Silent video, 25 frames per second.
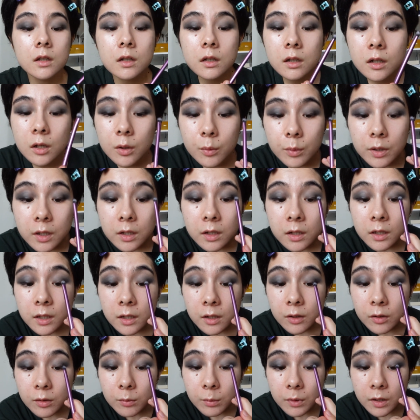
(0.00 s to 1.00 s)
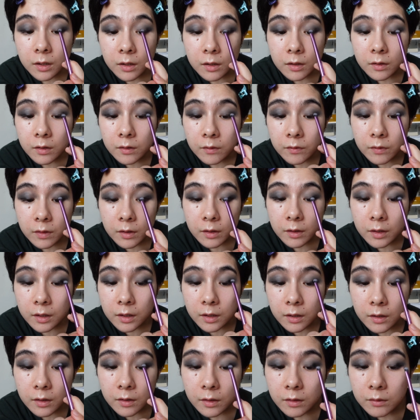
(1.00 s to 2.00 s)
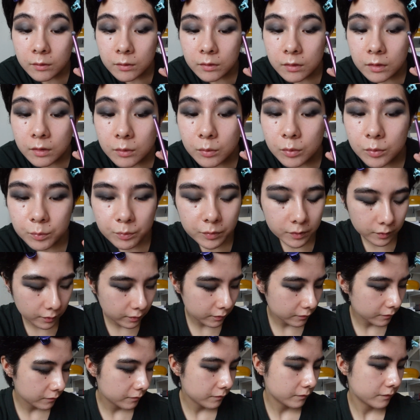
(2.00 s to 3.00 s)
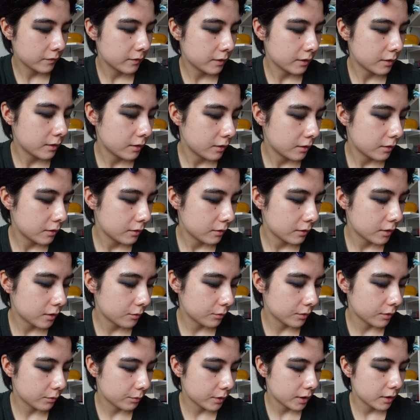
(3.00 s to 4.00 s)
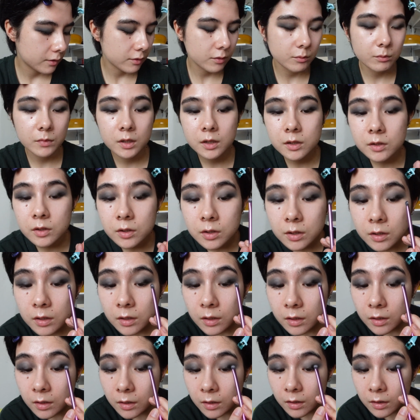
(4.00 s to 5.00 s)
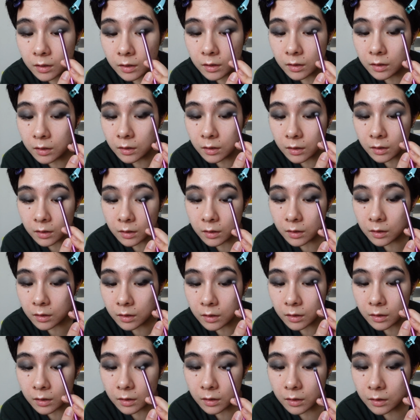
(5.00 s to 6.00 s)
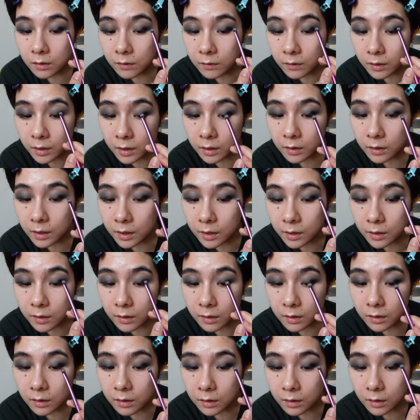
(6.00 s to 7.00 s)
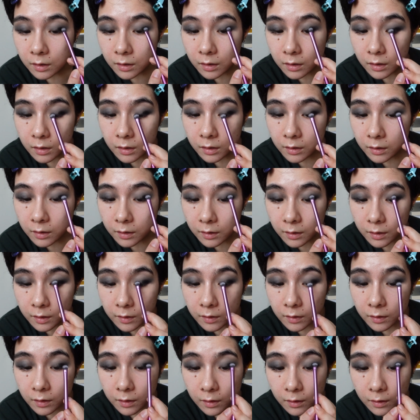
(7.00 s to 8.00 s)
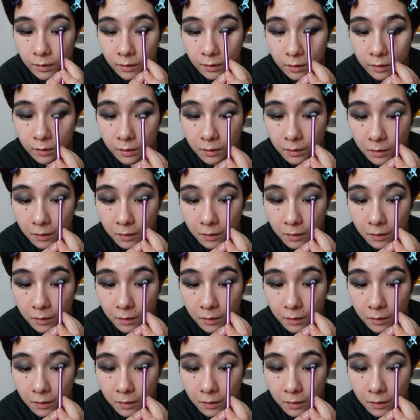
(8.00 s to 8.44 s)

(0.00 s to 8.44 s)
go in here because I feel like it's, oops, that was way too much. You know, like that. That's nice.